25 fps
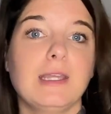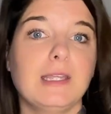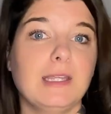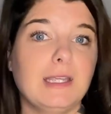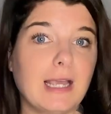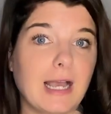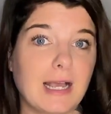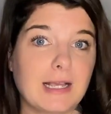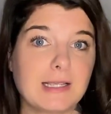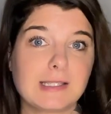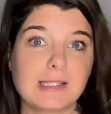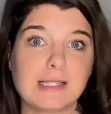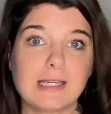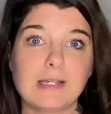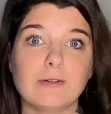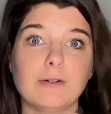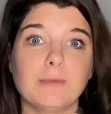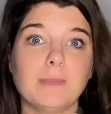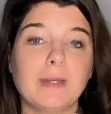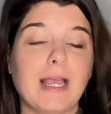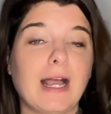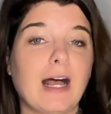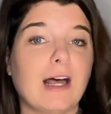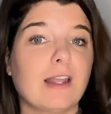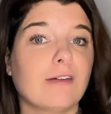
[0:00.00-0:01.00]
Yes, they will
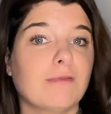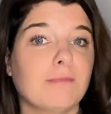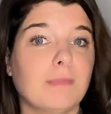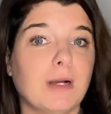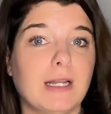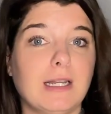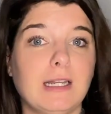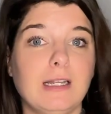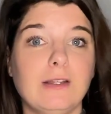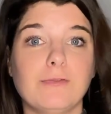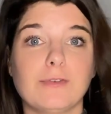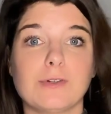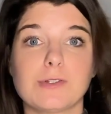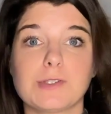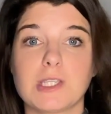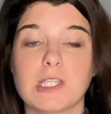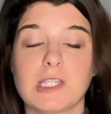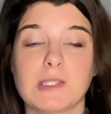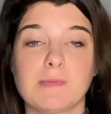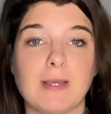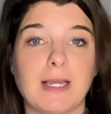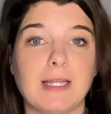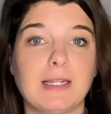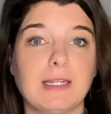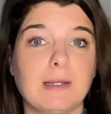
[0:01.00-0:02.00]
be out of money for
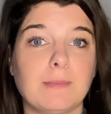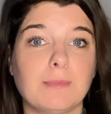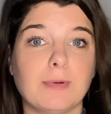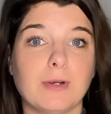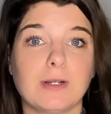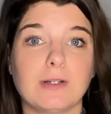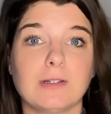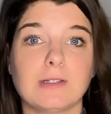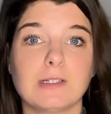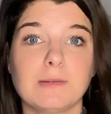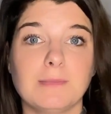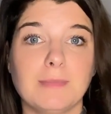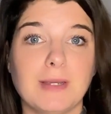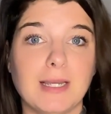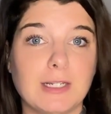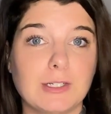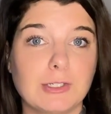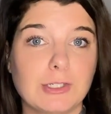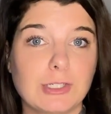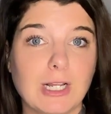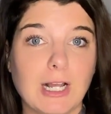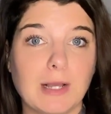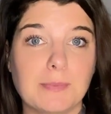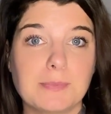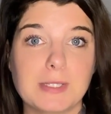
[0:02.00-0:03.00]
suspending print-on-demand
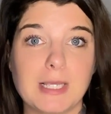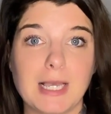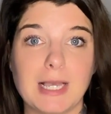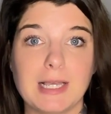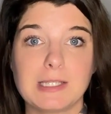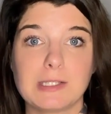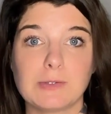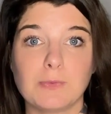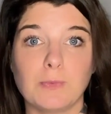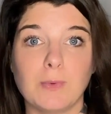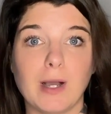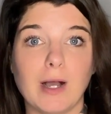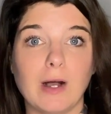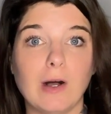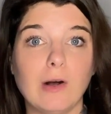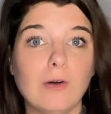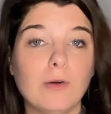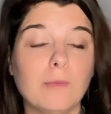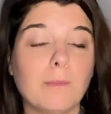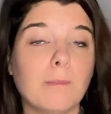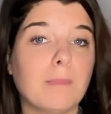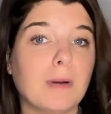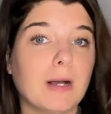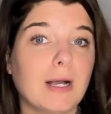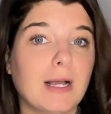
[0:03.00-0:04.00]
shops as
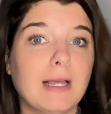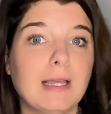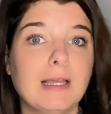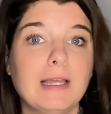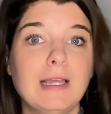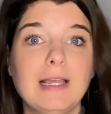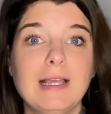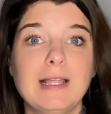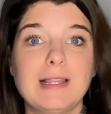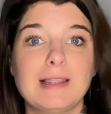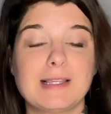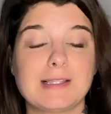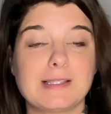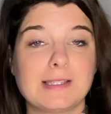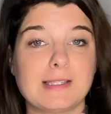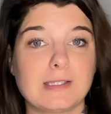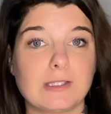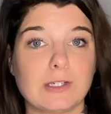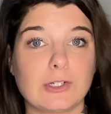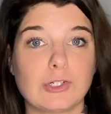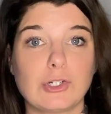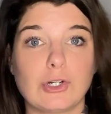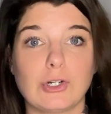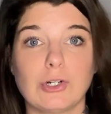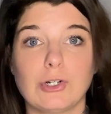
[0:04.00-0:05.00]
well, but this is
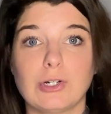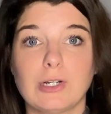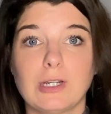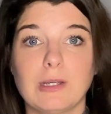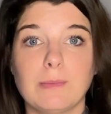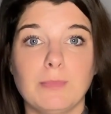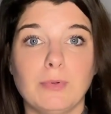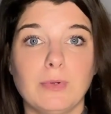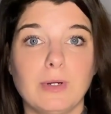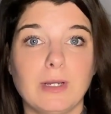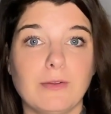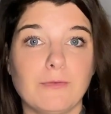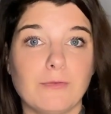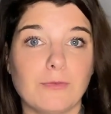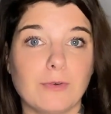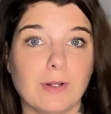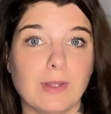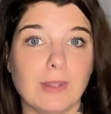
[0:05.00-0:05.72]
a turning point for